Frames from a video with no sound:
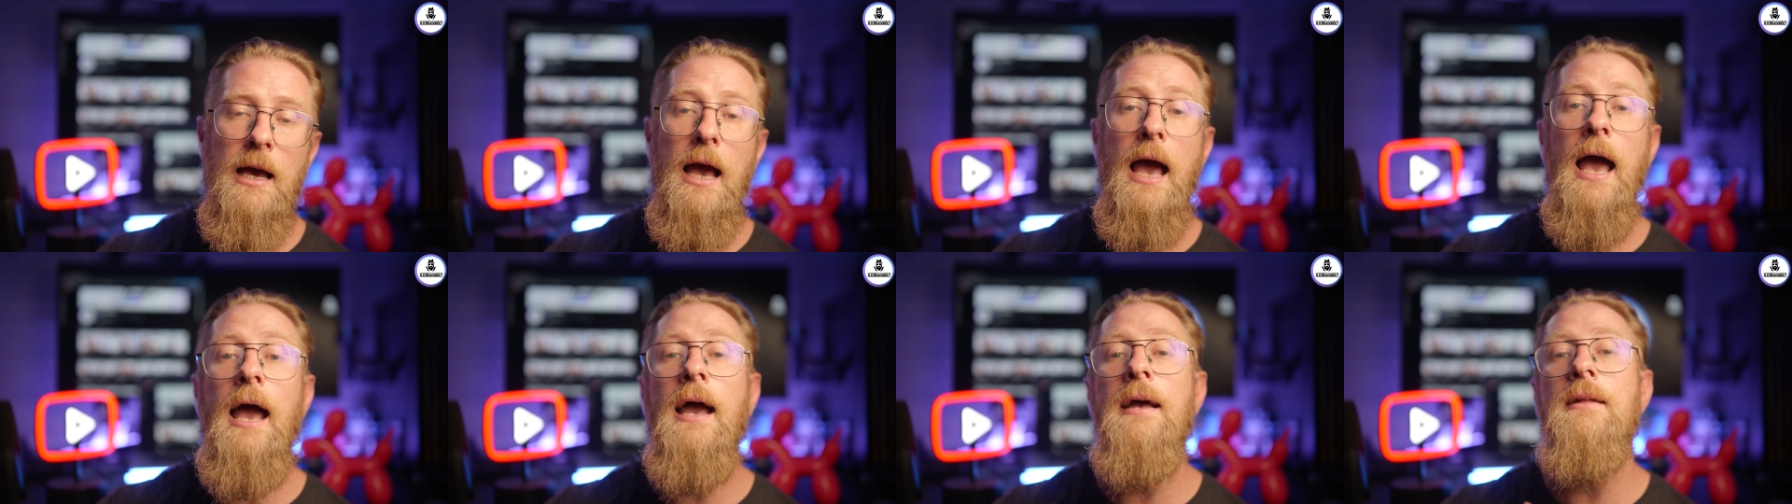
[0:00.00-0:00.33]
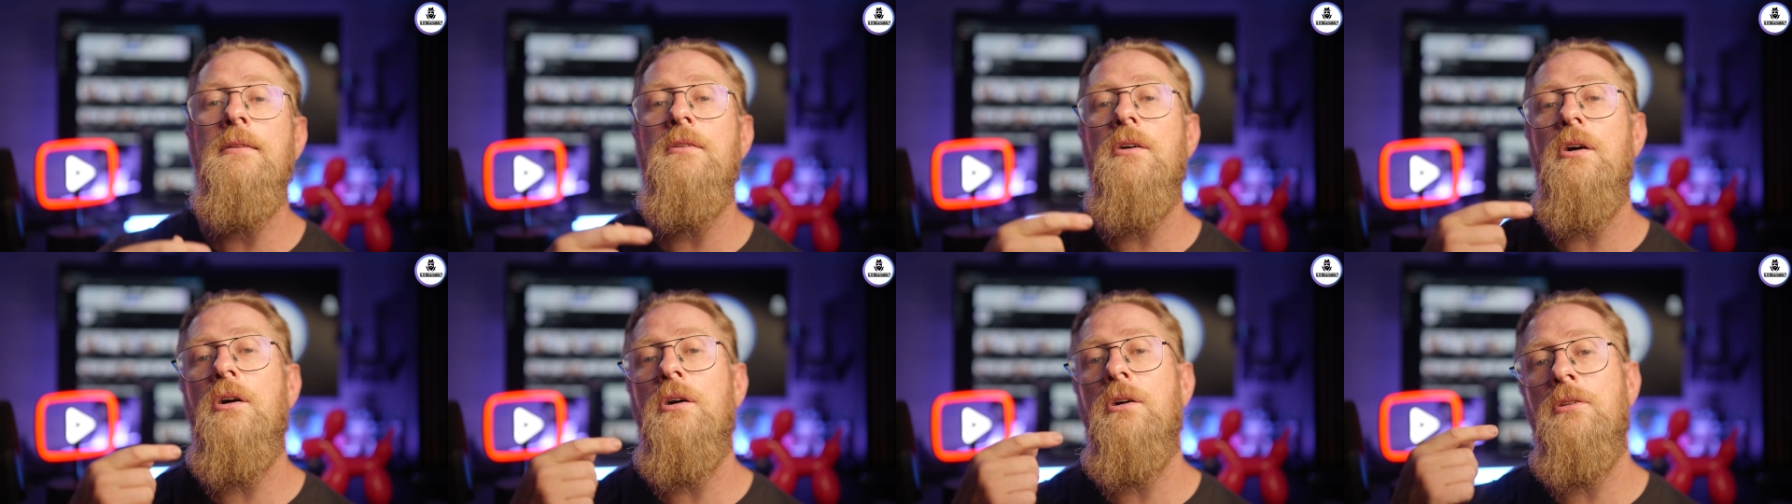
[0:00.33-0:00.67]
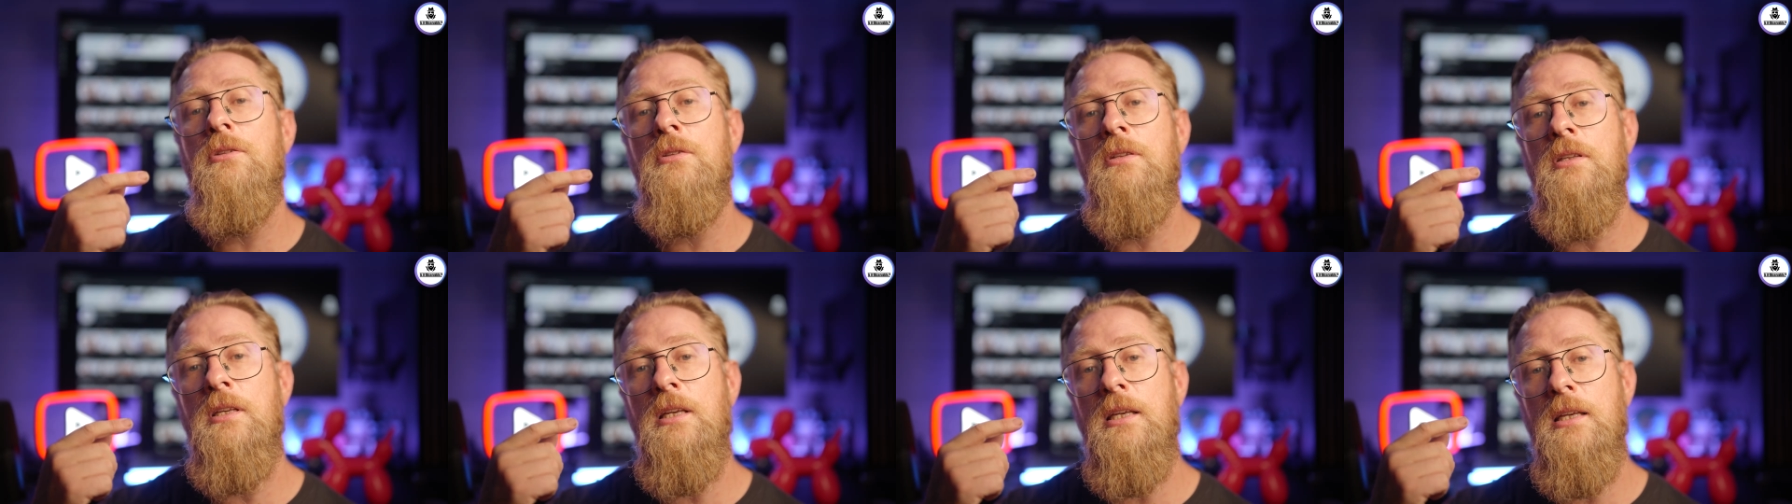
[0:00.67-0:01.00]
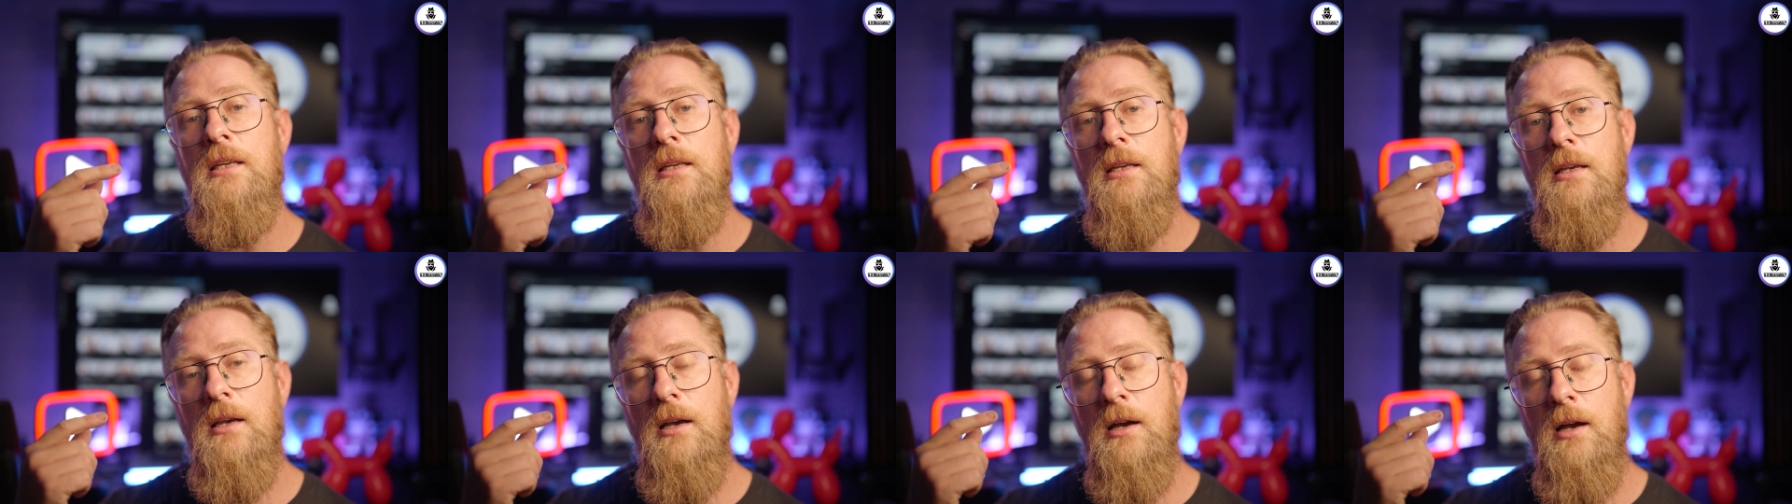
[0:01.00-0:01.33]
and on
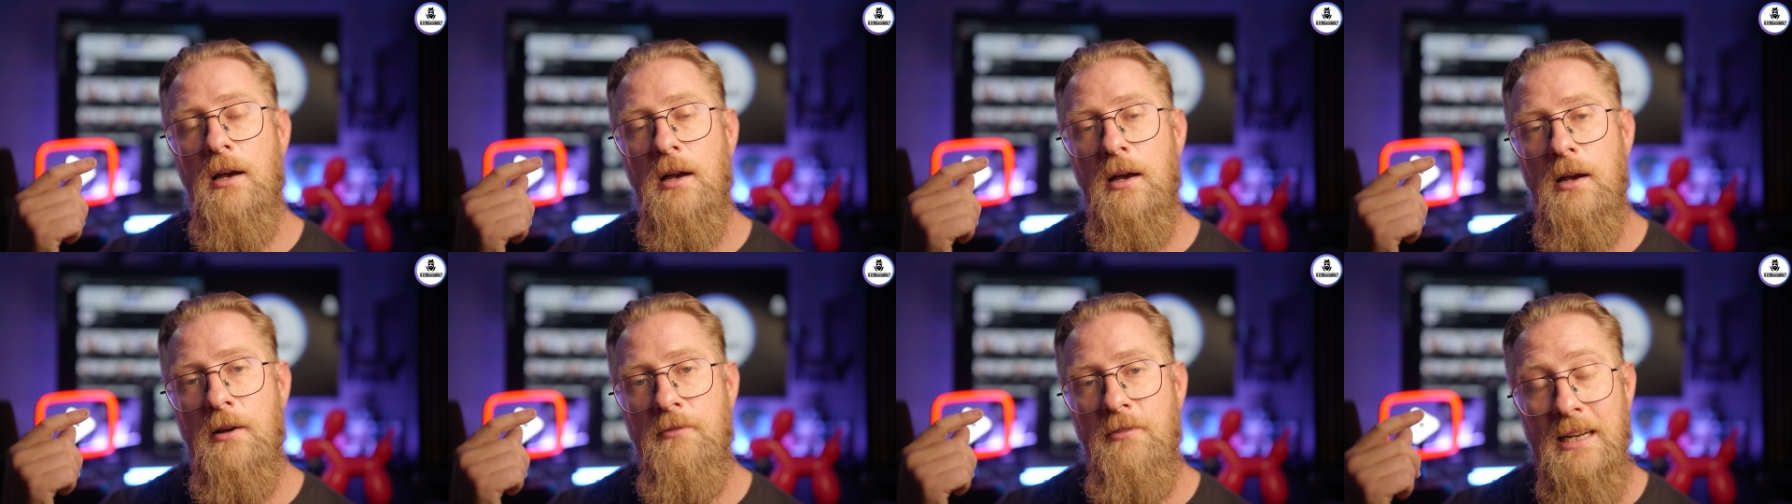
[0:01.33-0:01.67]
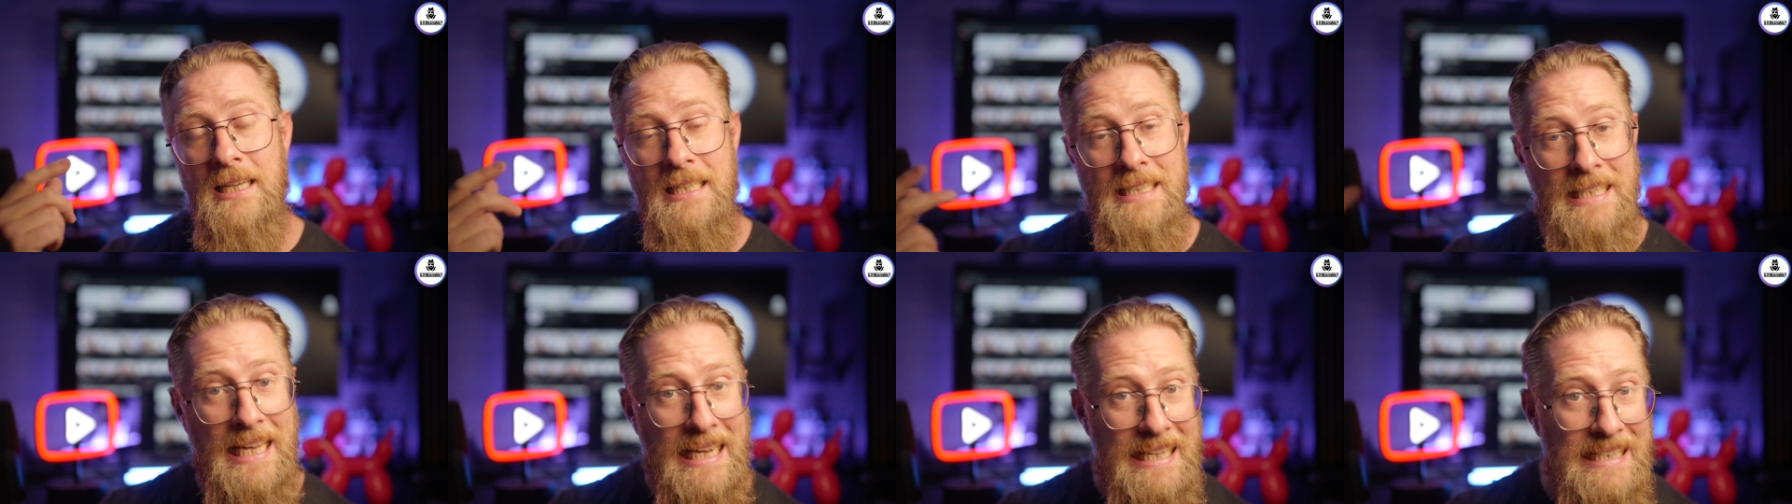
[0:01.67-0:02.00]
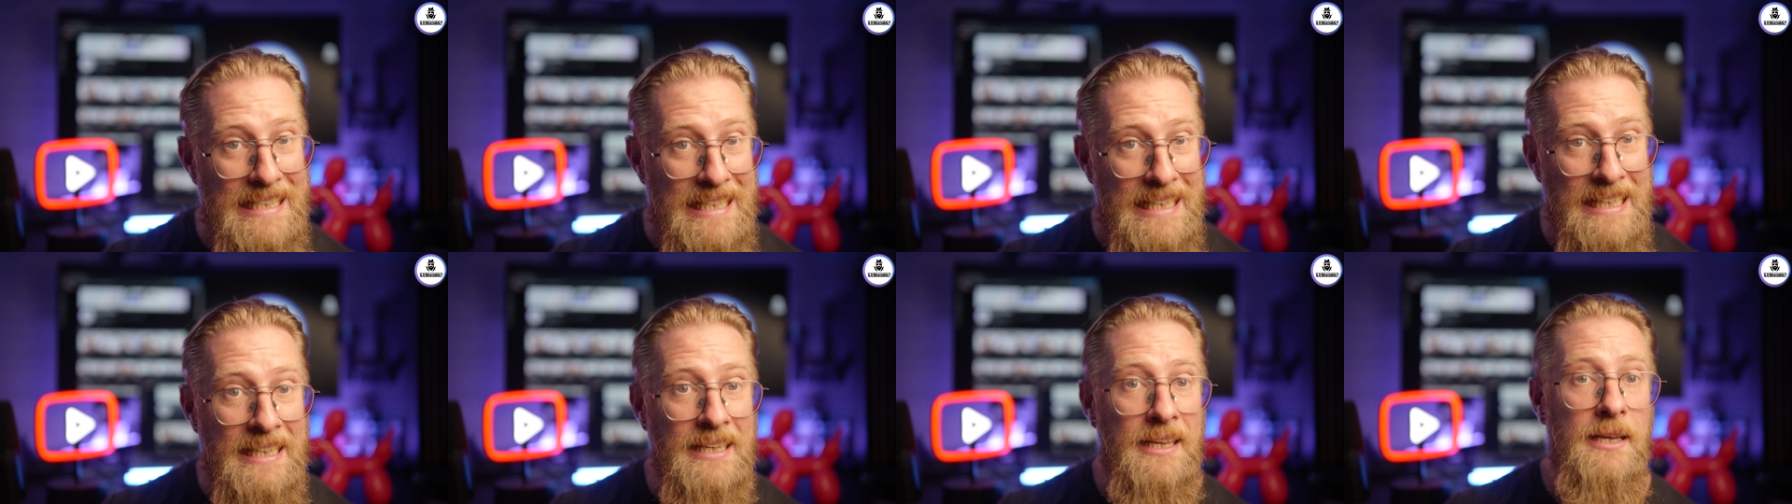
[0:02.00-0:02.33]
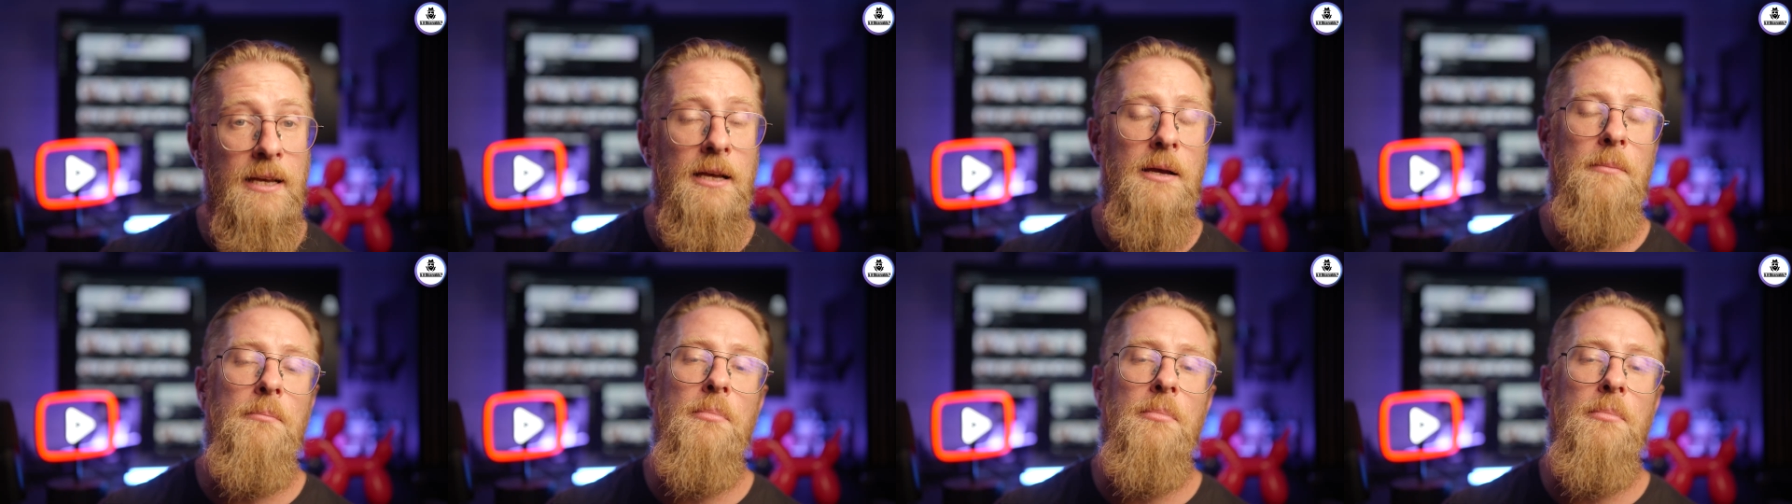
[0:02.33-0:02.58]
the validating